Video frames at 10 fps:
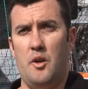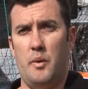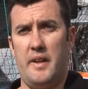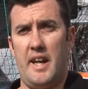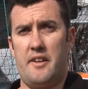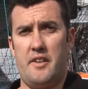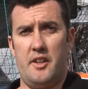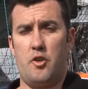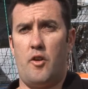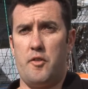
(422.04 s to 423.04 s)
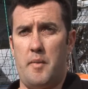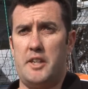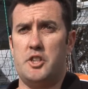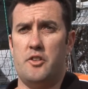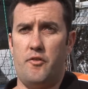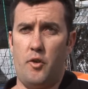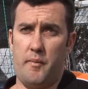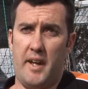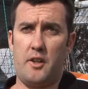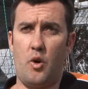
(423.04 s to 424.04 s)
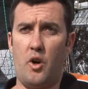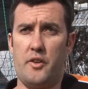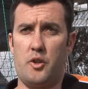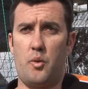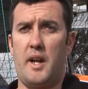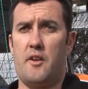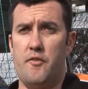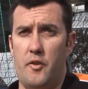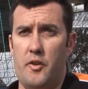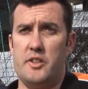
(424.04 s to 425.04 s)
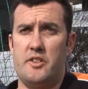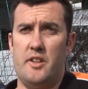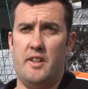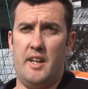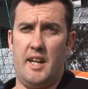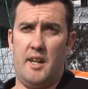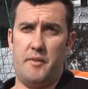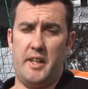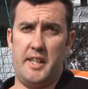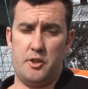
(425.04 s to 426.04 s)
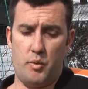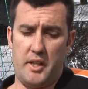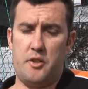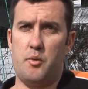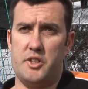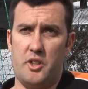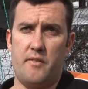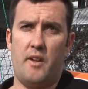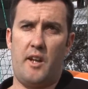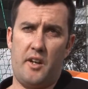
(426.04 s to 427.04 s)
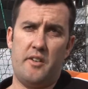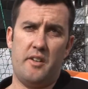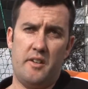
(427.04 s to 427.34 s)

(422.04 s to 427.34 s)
without the confirmation from that guy on the ground first um, that he's ready to receive the load.